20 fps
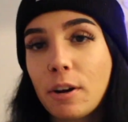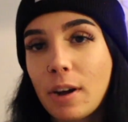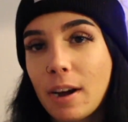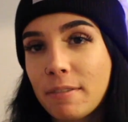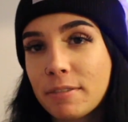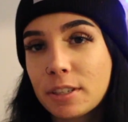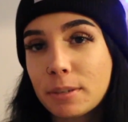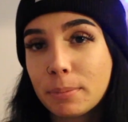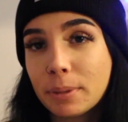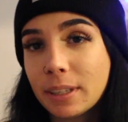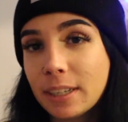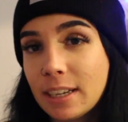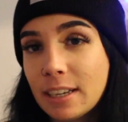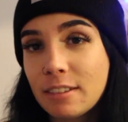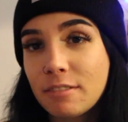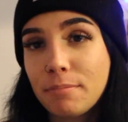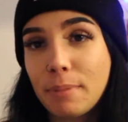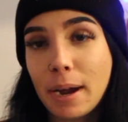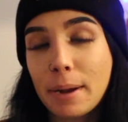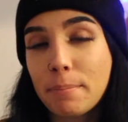Don't Have to
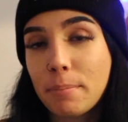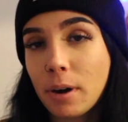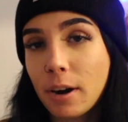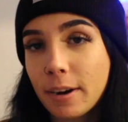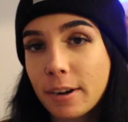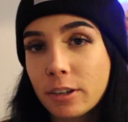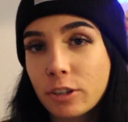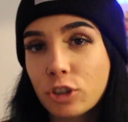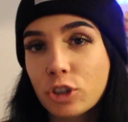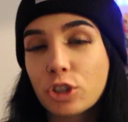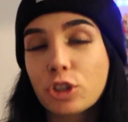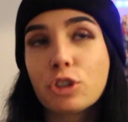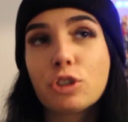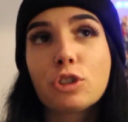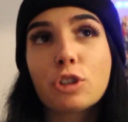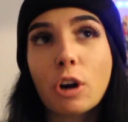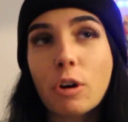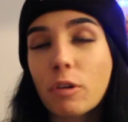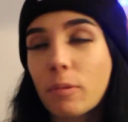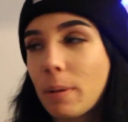Believe by Punch.
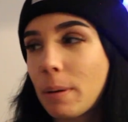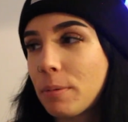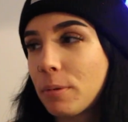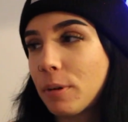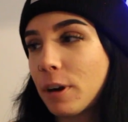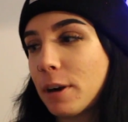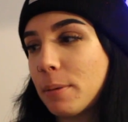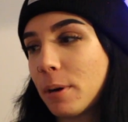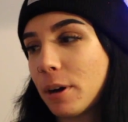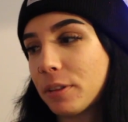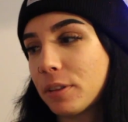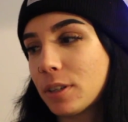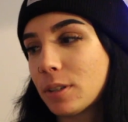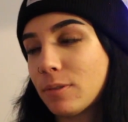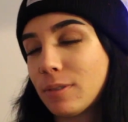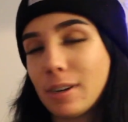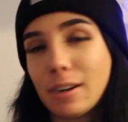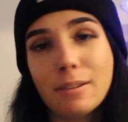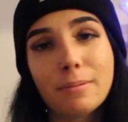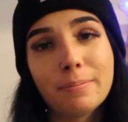Don't remember where I bought this
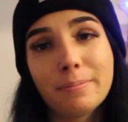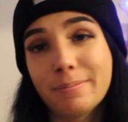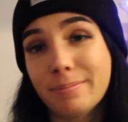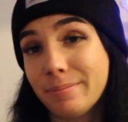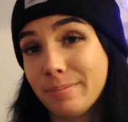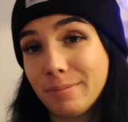from